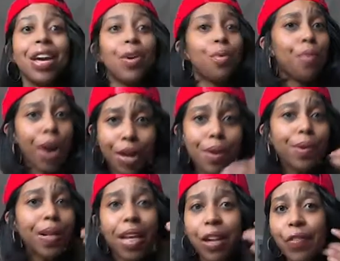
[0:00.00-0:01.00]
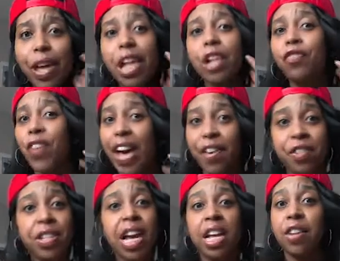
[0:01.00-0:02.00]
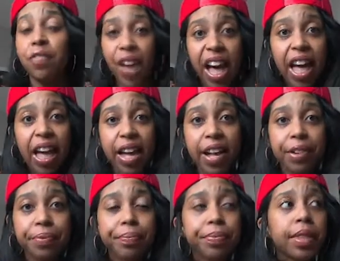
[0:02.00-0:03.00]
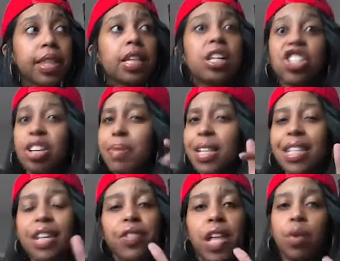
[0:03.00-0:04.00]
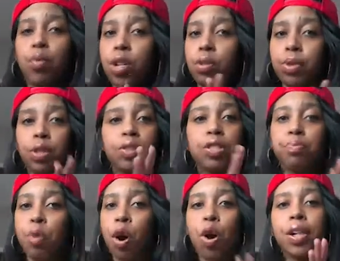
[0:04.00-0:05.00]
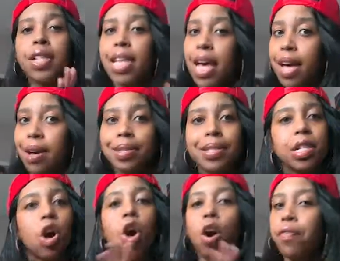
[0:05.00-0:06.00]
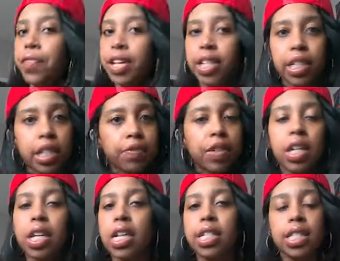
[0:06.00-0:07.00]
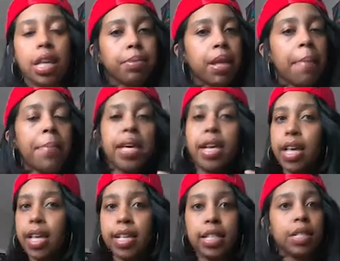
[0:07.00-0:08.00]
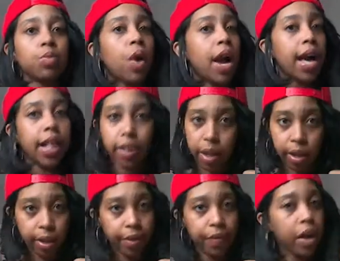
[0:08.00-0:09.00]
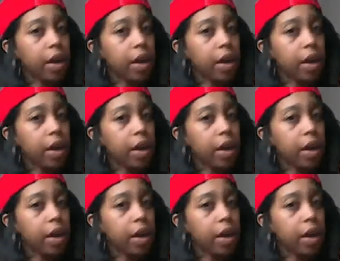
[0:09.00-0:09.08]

Where you live at is $5.95? She must live like one of them little small towns off of Cleveland or something, because where I live,